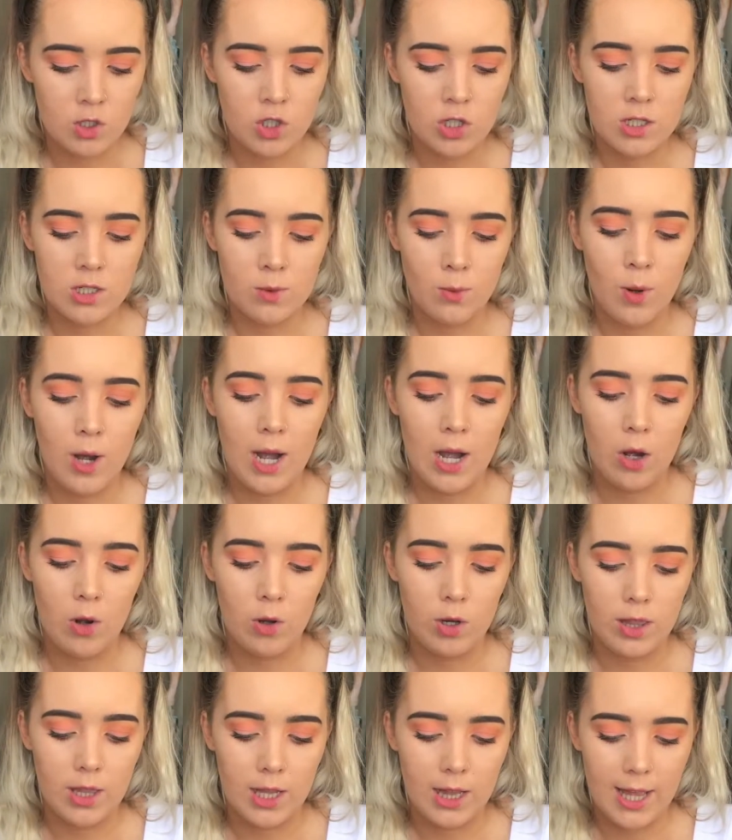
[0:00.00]
just
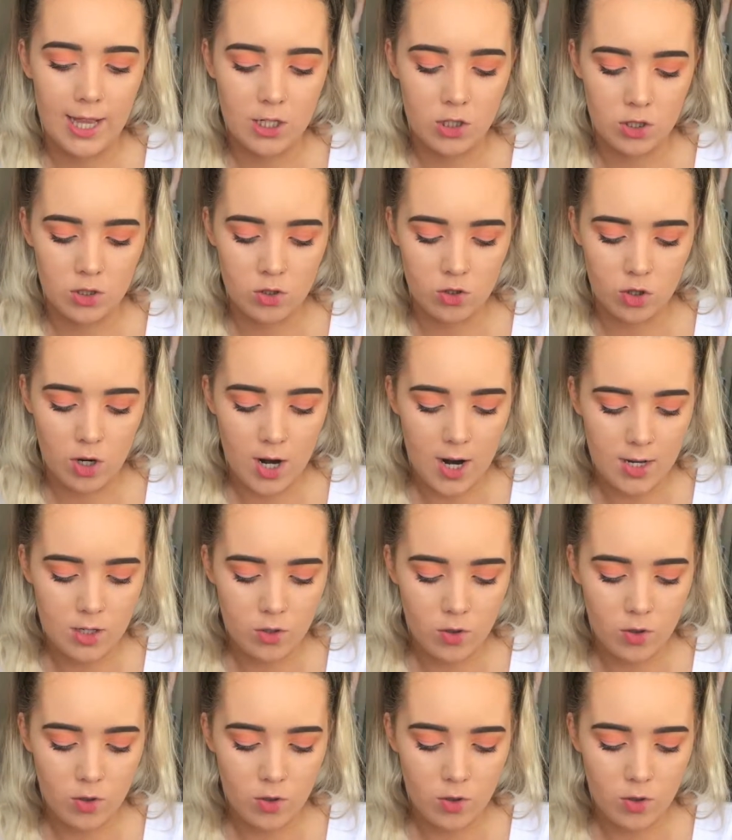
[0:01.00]
while the lashes dry.